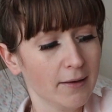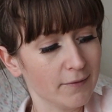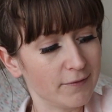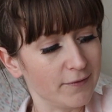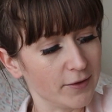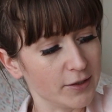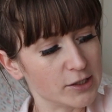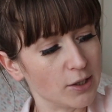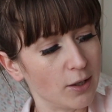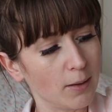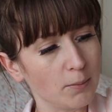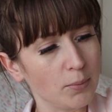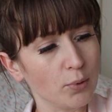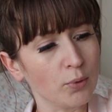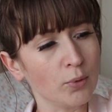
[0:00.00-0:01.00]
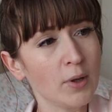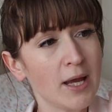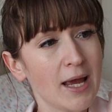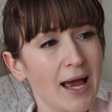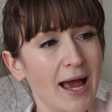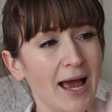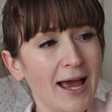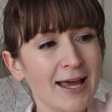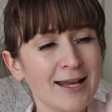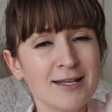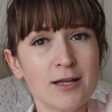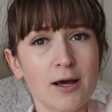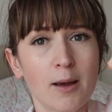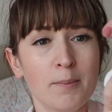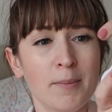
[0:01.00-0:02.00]
for example,
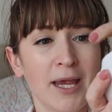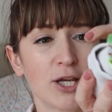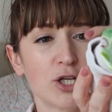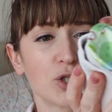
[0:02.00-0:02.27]
and I make